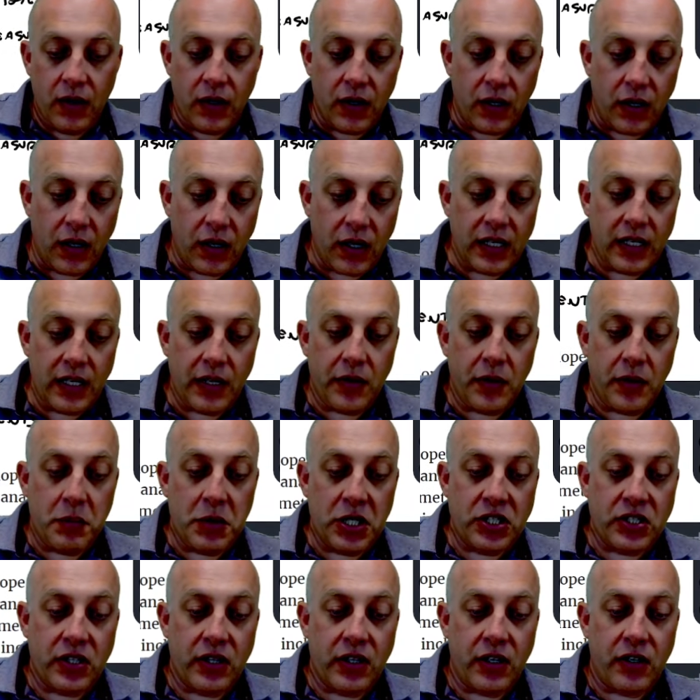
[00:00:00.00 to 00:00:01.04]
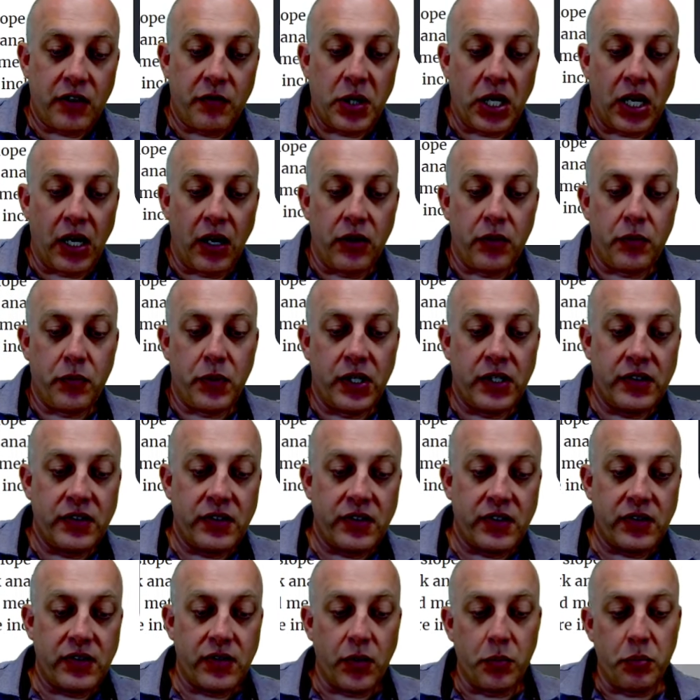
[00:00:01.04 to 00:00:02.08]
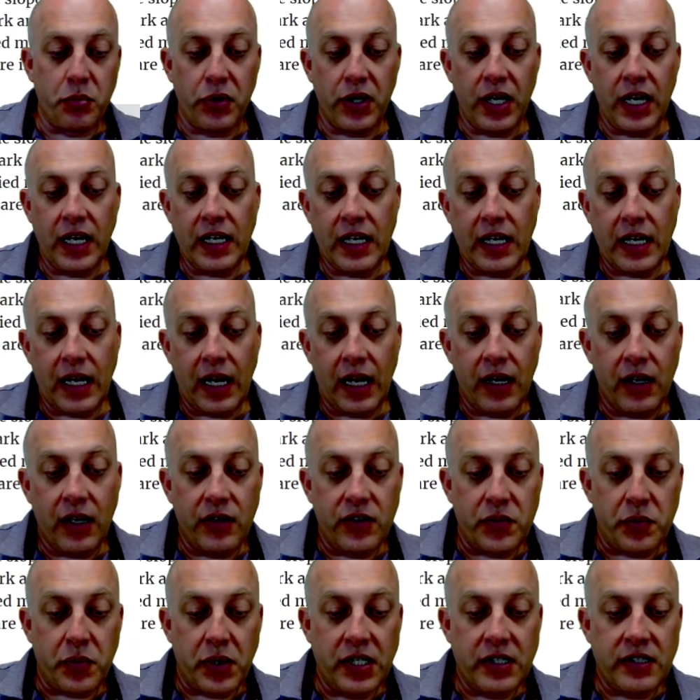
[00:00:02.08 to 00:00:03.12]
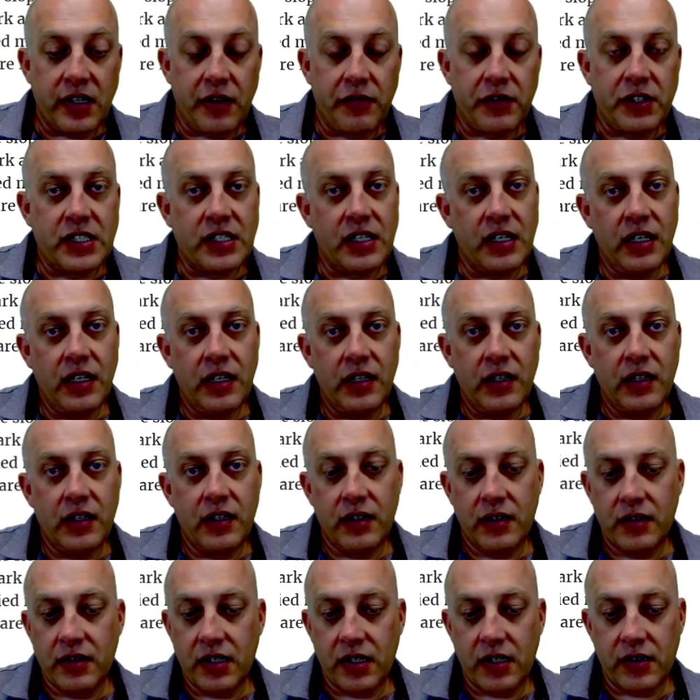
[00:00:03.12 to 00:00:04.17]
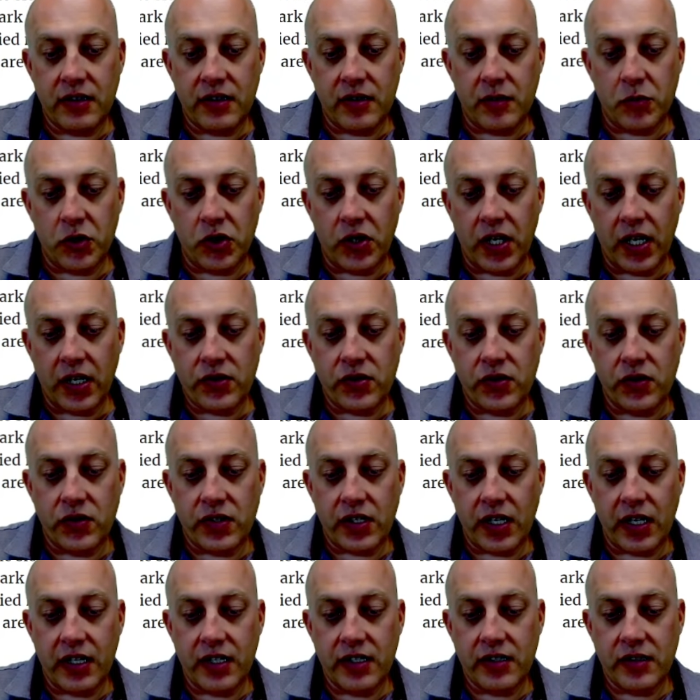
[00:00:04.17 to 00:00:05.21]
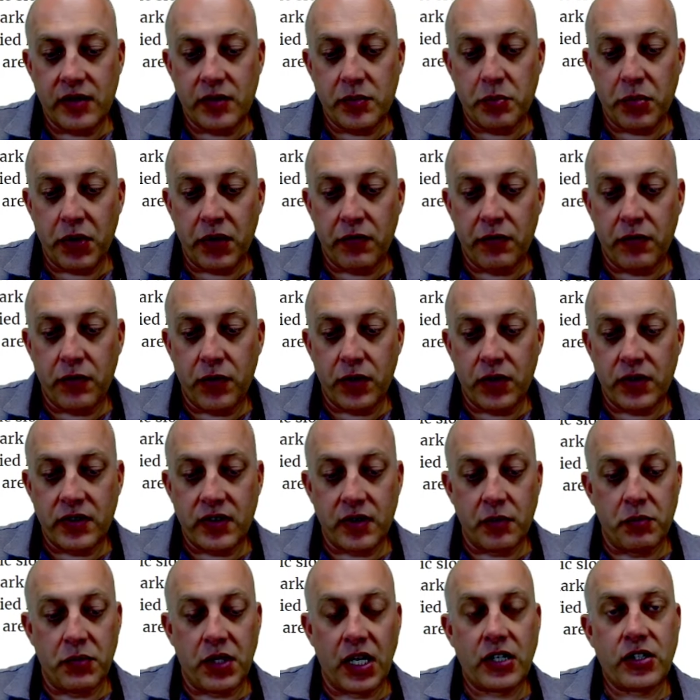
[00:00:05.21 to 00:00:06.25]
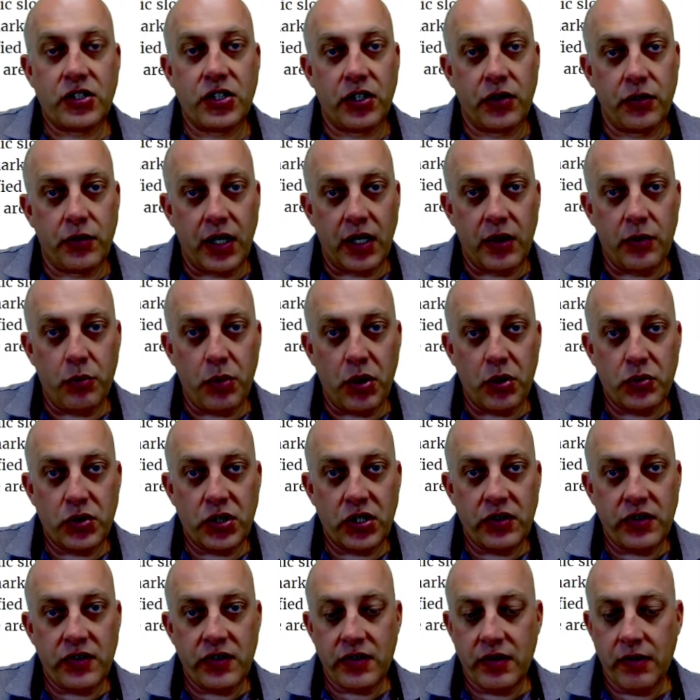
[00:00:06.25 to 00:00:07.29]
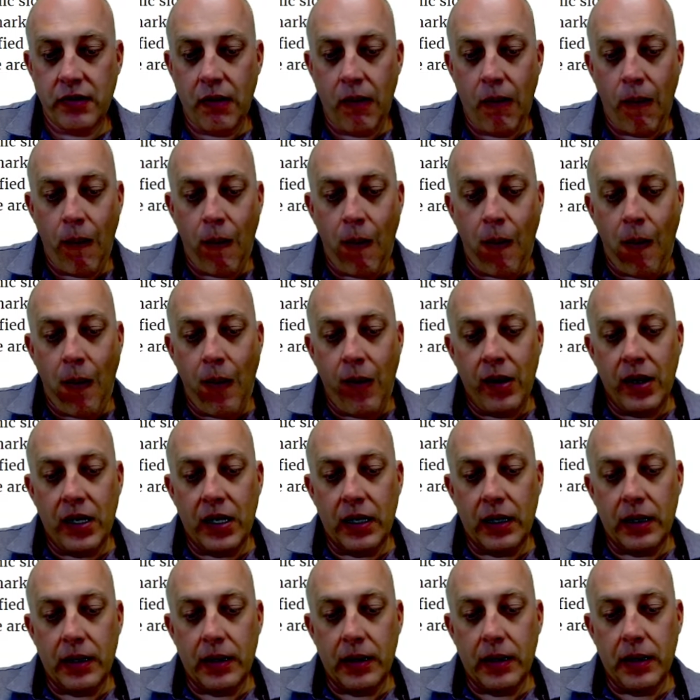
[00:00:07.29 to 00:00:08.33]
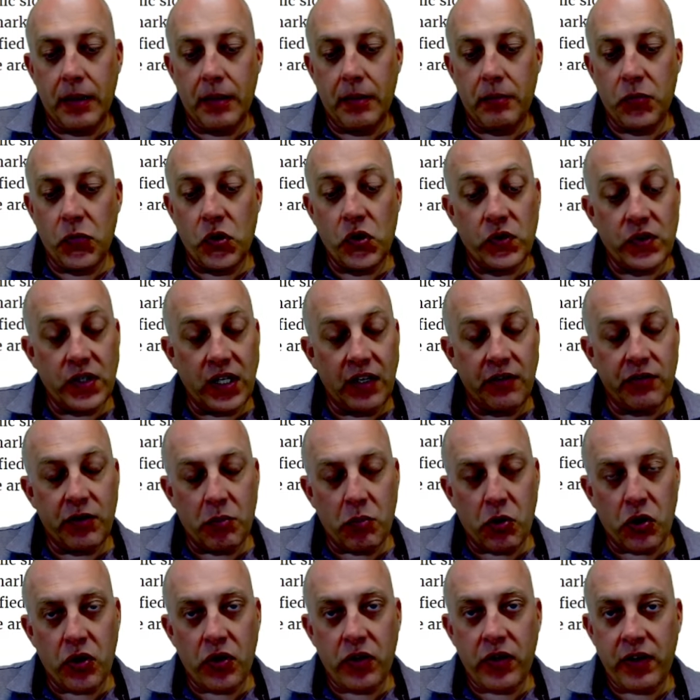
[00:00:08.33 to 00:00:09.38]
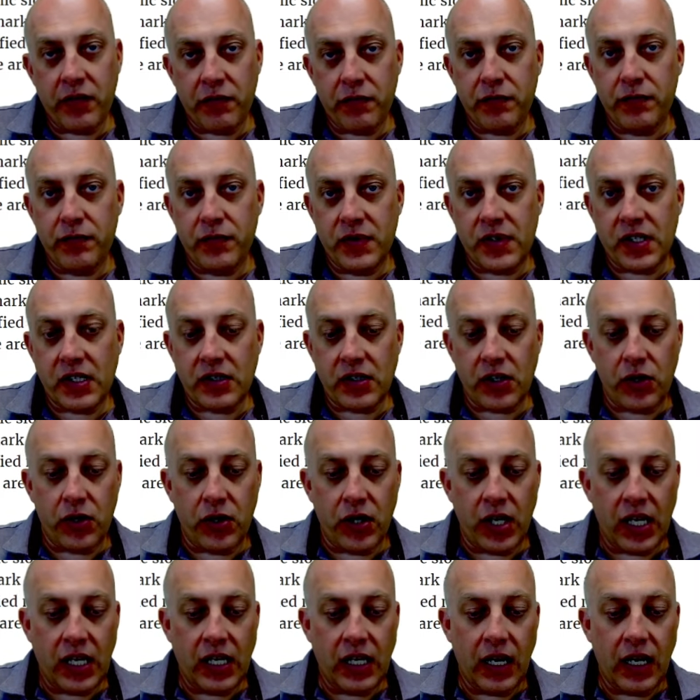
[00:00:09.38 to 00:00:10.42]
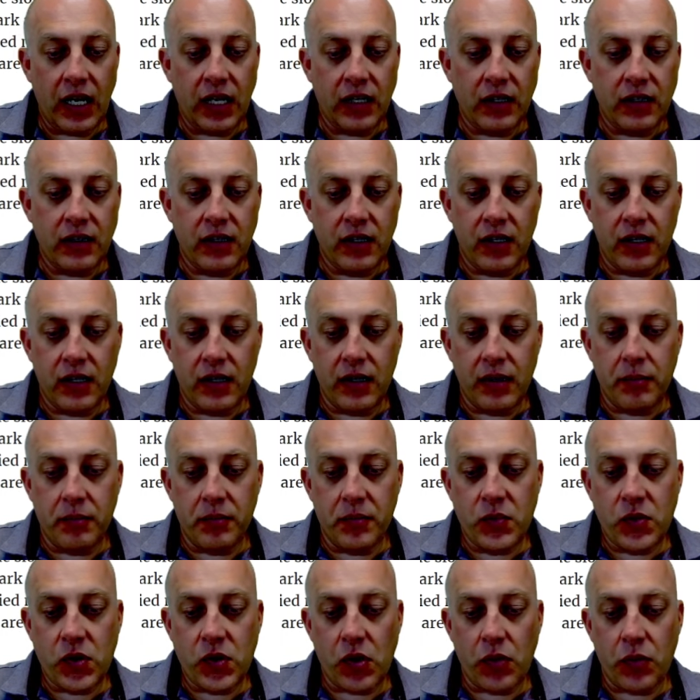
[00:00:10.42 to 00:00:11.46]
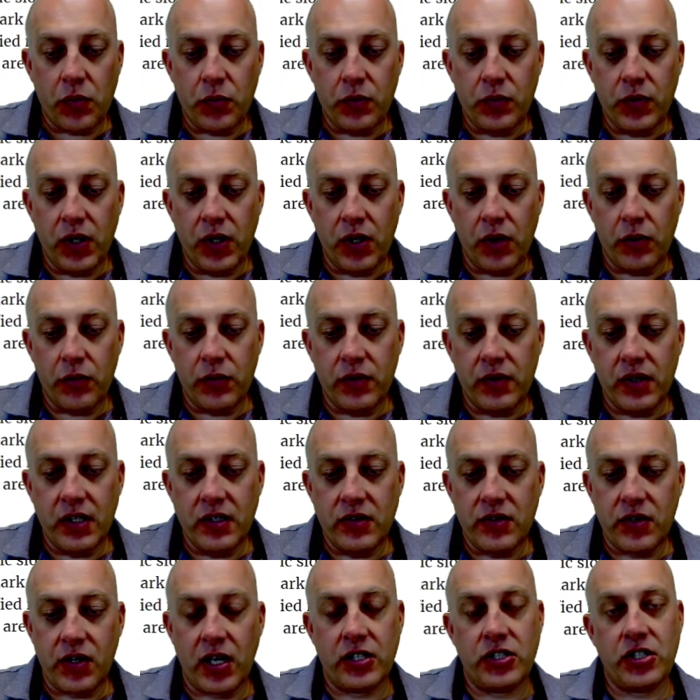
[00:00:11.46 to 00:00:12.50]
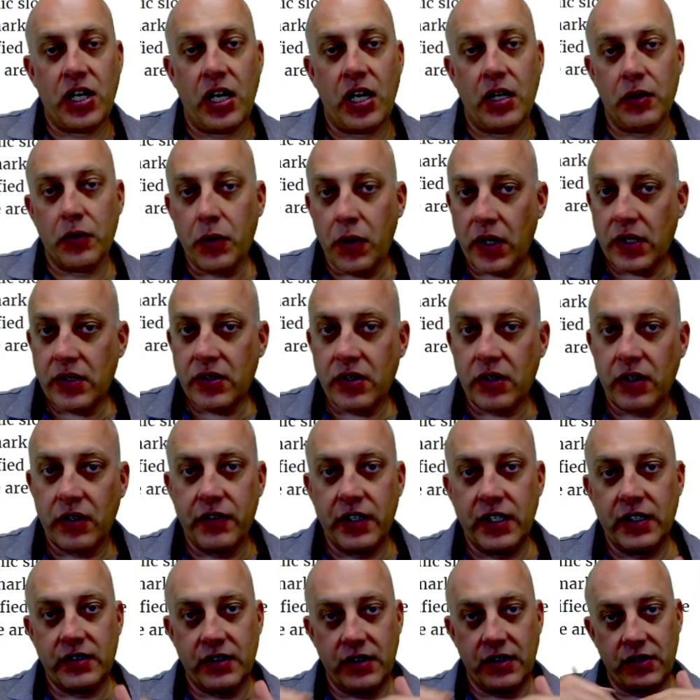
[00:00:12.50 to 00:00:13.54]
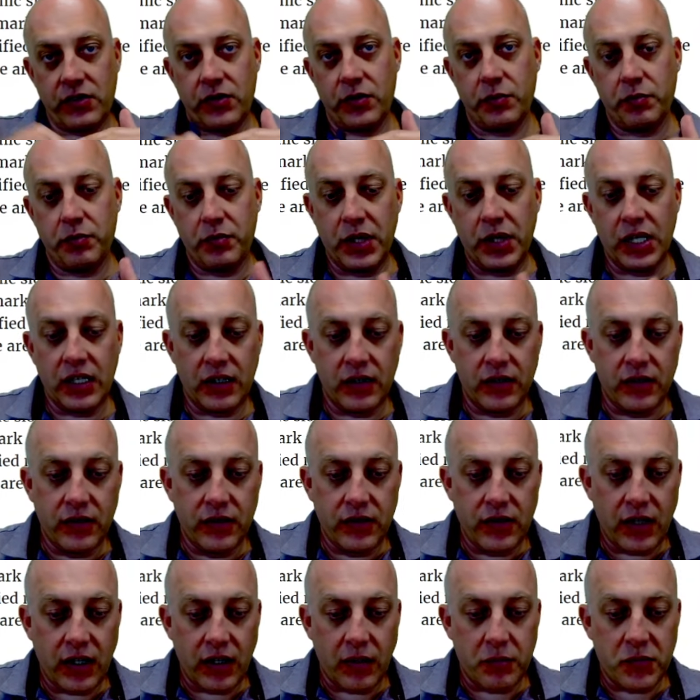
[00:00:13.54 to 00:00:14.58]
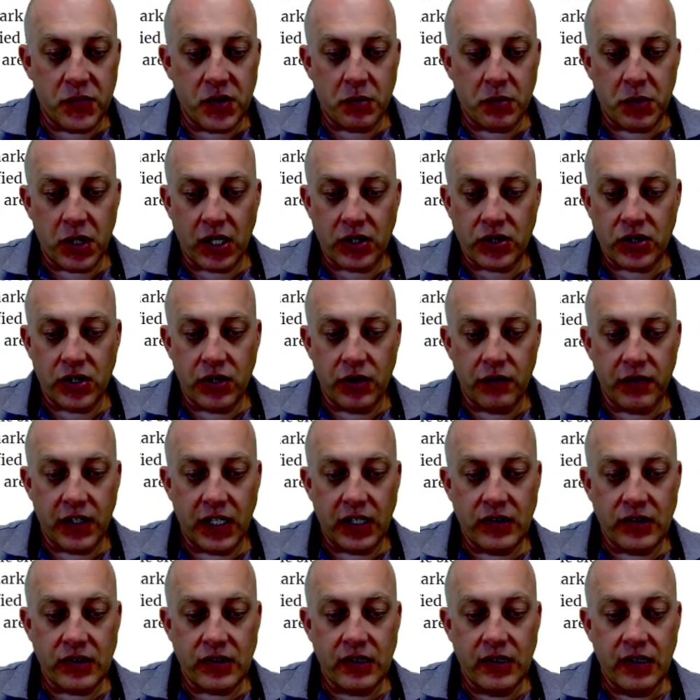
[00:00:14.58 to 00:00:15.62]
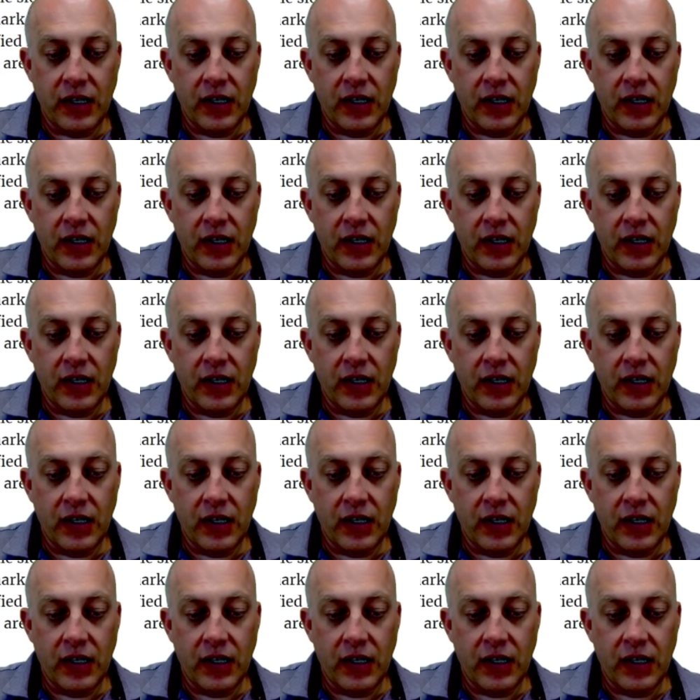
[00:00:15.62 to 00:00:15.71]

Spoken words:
All right, now I mentioned there have been other ones. So Bray et al. 2017 did a similar exercise, but for subduction ground motions, using even more than 688. So these are not shallow crustal events; these are big subduction events.